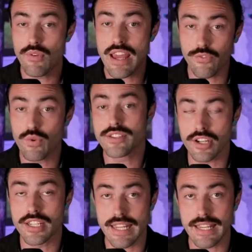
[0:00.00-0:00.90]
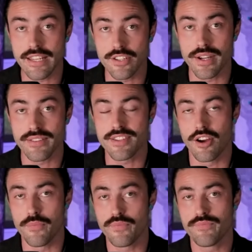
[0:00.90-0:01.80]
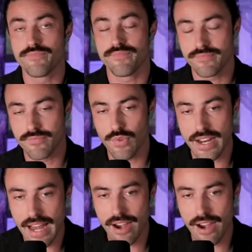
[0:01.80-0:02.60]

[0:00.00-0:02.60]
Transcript: if we start to dig into it so right